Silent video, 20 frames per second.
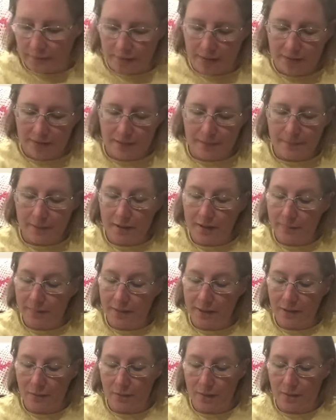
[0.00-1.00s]
This might have been
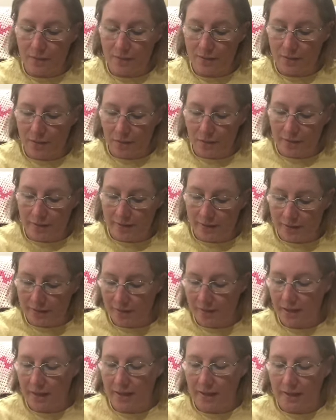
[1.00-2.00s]
the one I was going to
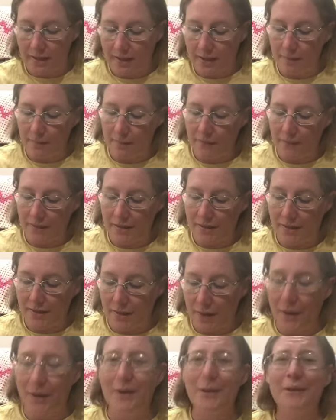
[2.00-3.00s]
start a couple of years ago
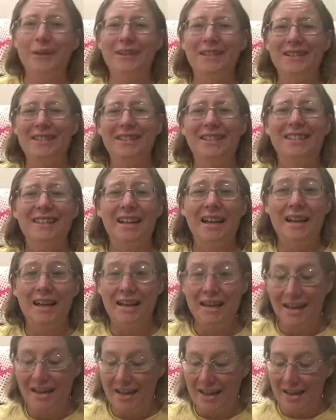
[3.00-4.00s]

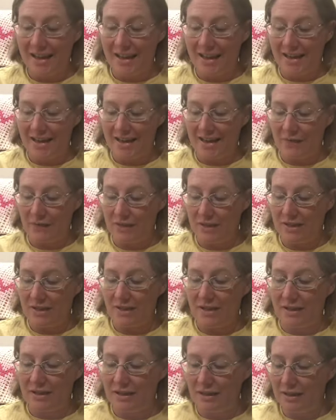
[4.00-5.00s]
and never
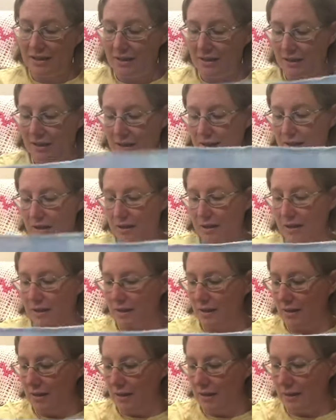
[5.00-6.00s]
did.
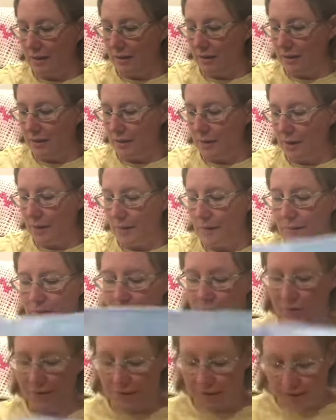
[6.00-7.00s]
Nope,
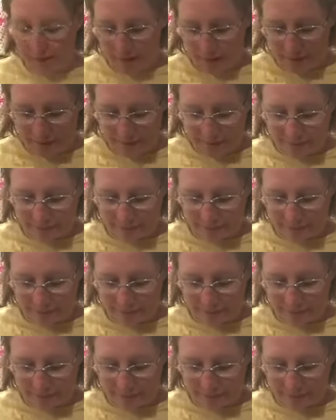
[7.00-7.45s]
no start.